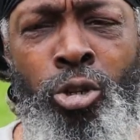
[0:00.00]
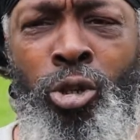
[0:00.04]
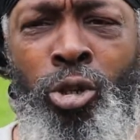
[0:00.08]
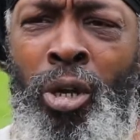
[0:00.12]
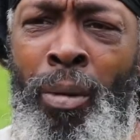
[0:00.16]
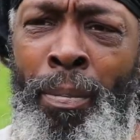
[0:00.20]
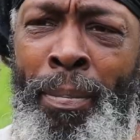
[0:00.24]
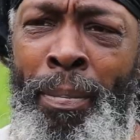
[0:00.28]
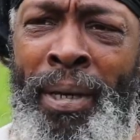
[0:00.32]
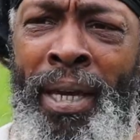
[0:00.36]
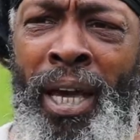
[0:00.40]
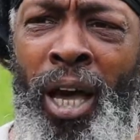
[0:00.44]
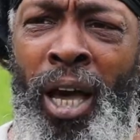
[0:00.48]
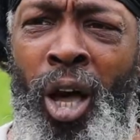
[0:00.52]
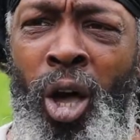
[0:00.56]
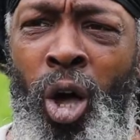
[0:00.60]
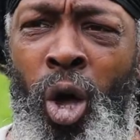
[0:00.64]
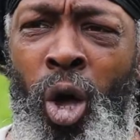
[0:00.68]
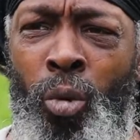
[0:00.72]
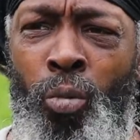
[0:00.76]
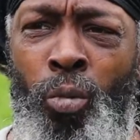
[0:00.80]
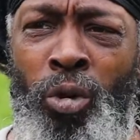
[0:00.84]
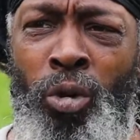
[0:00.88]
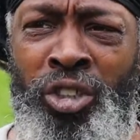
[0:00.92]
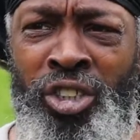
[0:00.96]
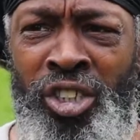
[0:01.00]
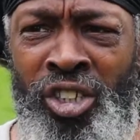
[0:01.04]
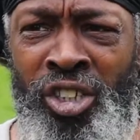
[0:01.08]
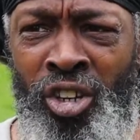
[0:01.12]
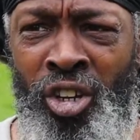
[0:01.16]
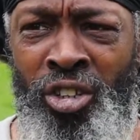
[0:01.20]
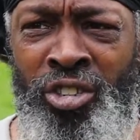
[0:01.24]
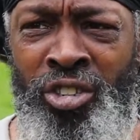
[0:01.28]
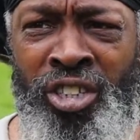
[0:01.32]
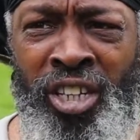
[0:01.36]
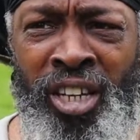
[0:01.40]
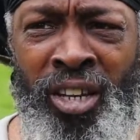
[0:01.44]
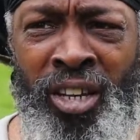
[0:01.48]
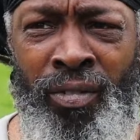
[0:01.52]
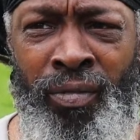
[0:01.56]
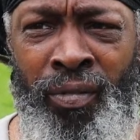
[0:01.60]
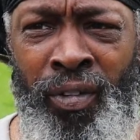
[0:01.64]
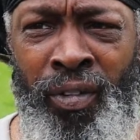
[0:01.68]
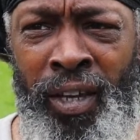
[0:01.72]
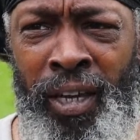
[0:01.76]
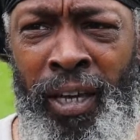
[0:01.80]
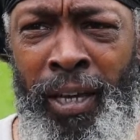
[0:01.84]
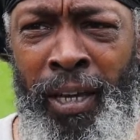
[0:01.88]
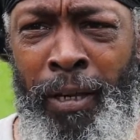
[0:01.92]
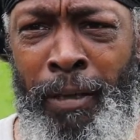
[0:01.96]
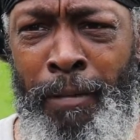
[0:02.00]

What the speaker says: can be at home watching your TV,